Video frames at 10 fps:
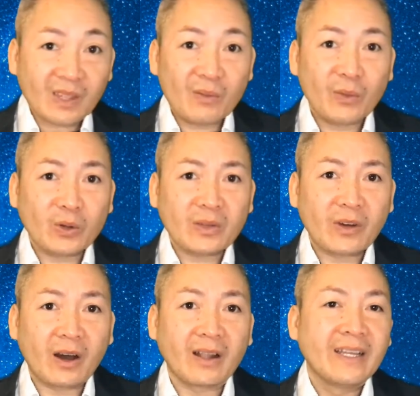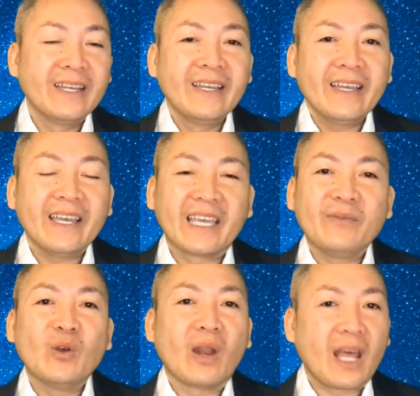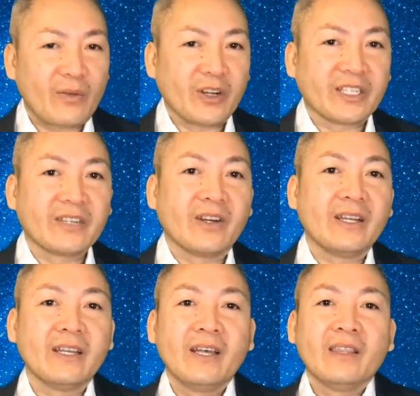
Most of all, it gives you leverage, right?